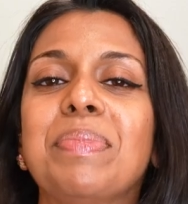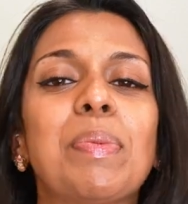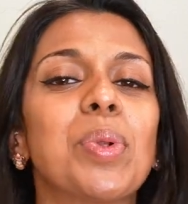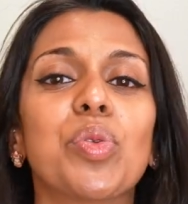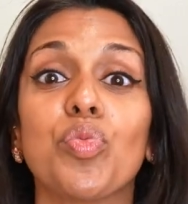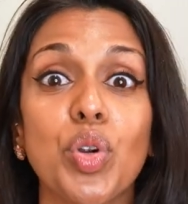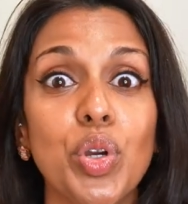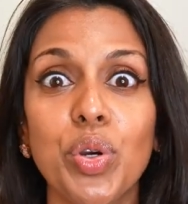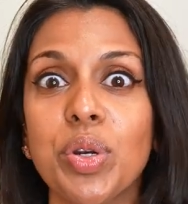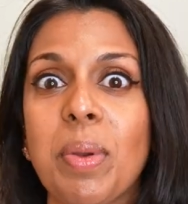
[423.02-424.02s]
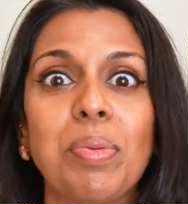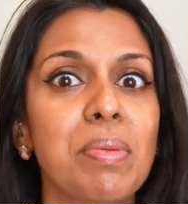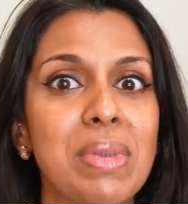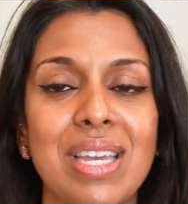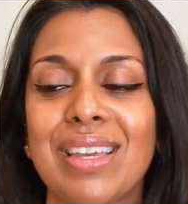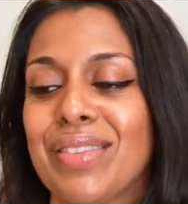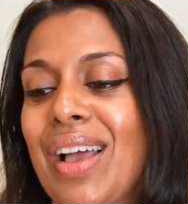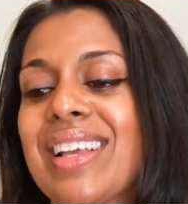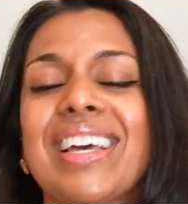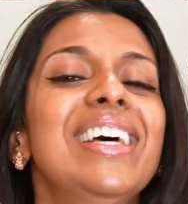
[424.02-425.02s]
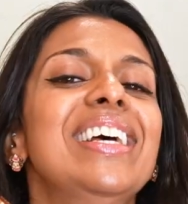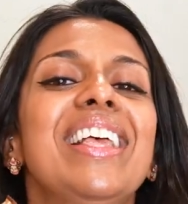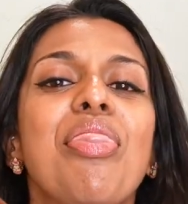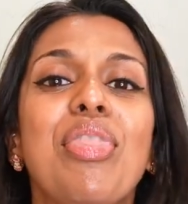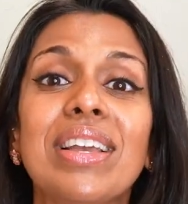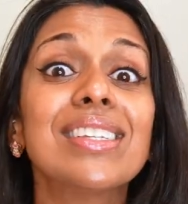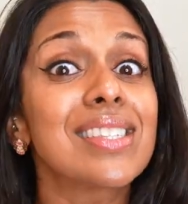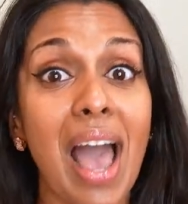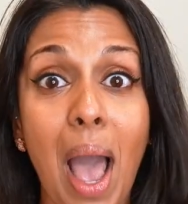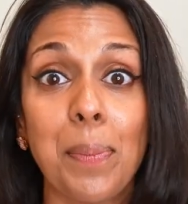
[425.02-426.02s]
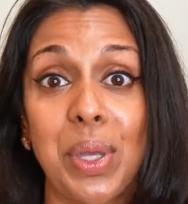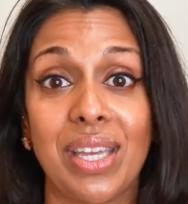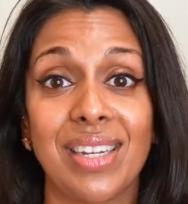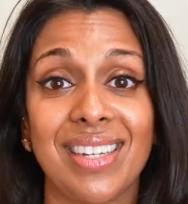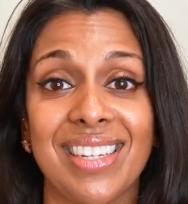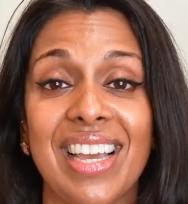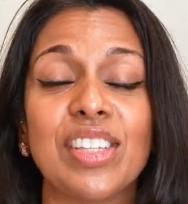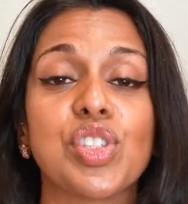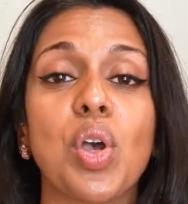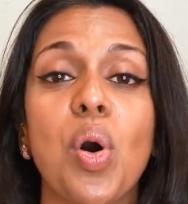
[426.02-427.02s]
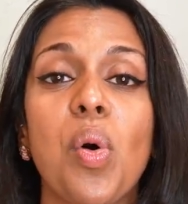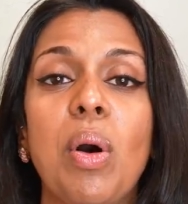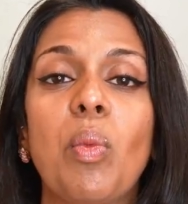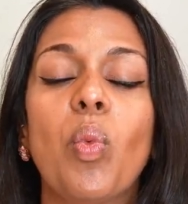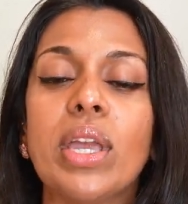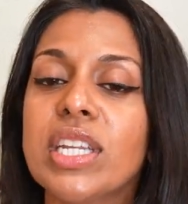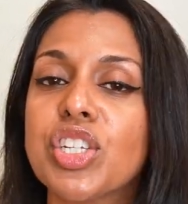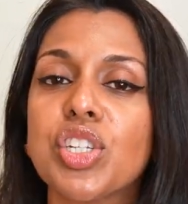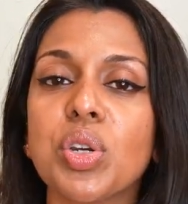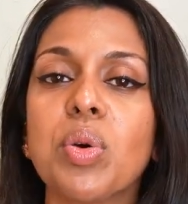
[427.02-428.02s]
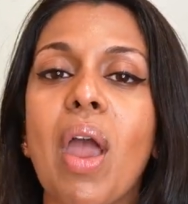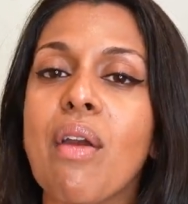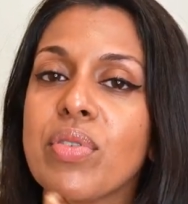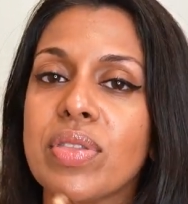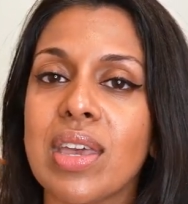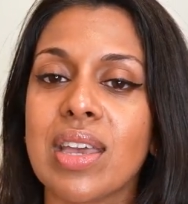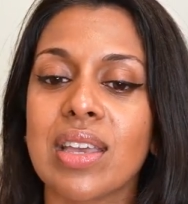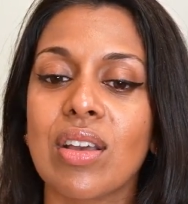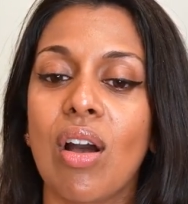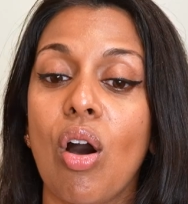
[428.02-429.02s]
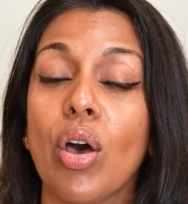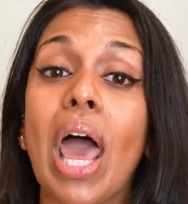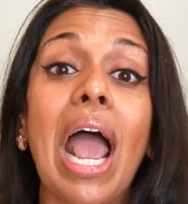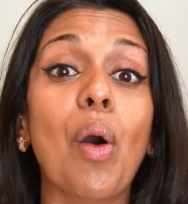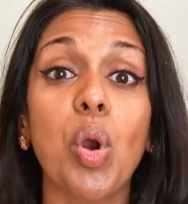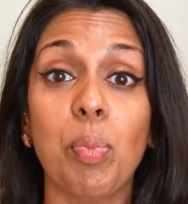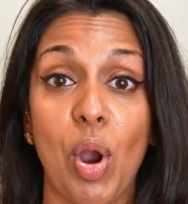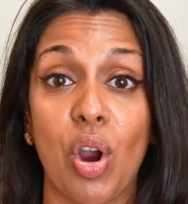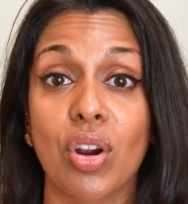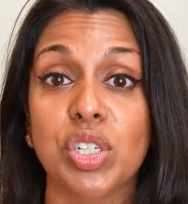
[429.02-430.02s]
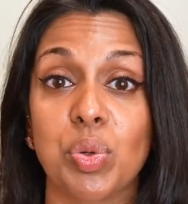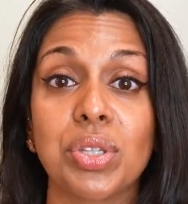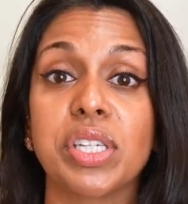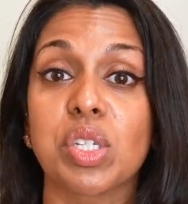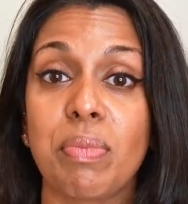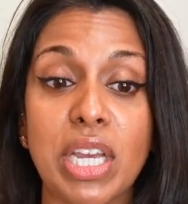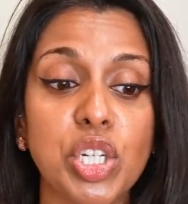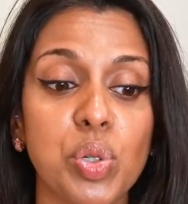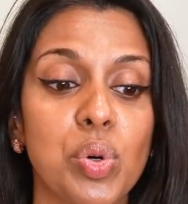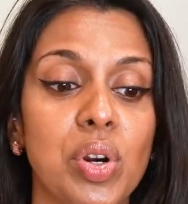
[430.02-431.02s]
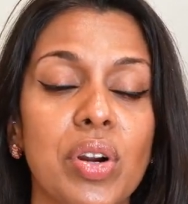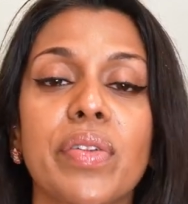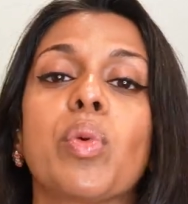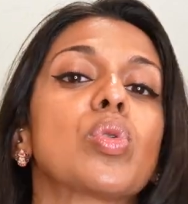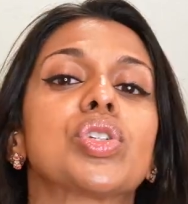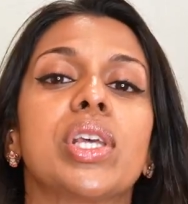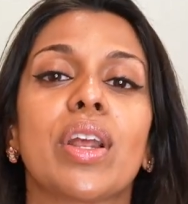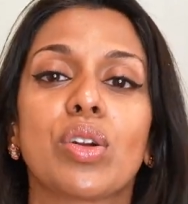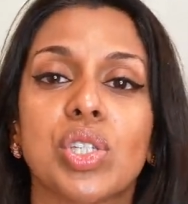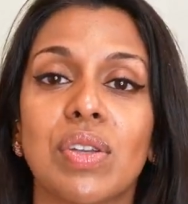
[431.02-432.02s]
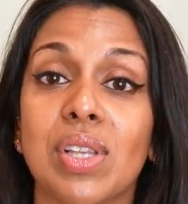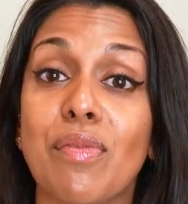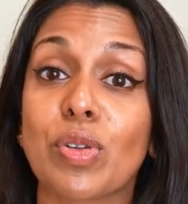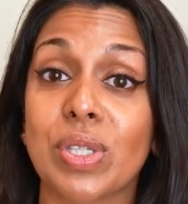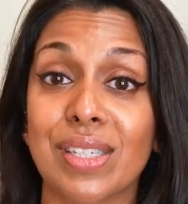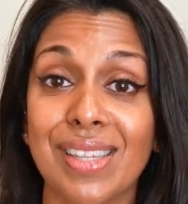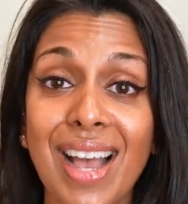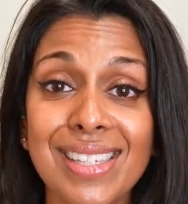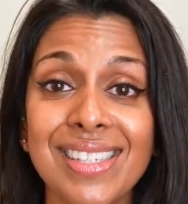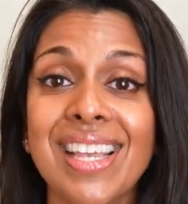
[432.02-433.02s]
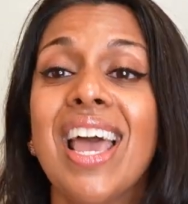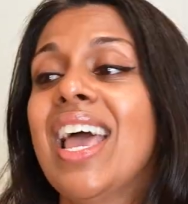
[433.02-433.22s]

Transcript: people are rude, people are mean, things happen. And so we need to do everything on our part to at least make sure that we're setting ourselves up for success.